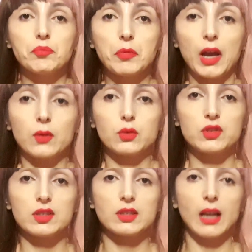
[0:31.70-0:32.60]
I would
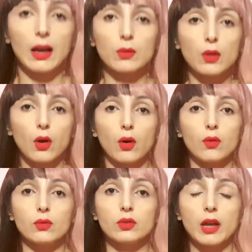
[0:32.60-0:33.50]
just
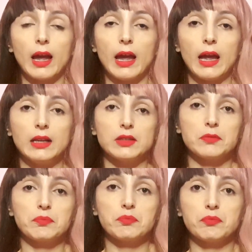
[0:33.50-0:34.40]
download
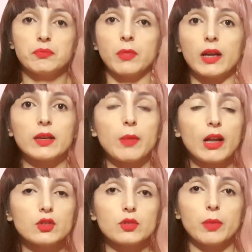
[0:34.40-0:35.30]
and I can
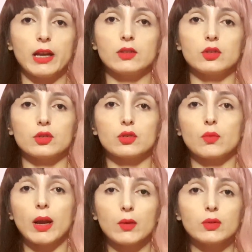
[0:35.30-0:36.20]
masturbate to. So
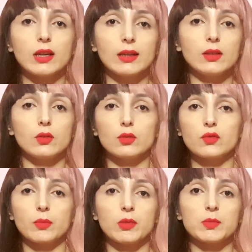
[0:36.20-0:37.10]
why would they need
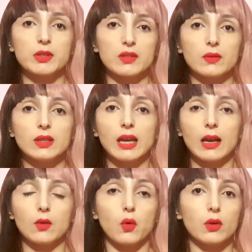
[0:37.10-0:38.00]
nudes from a specific
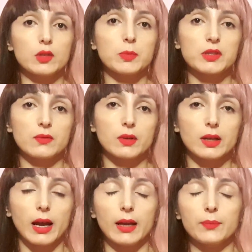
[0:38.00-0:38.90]
girl or a specific
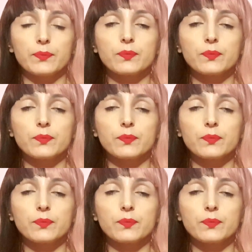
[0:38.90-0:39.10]
guy?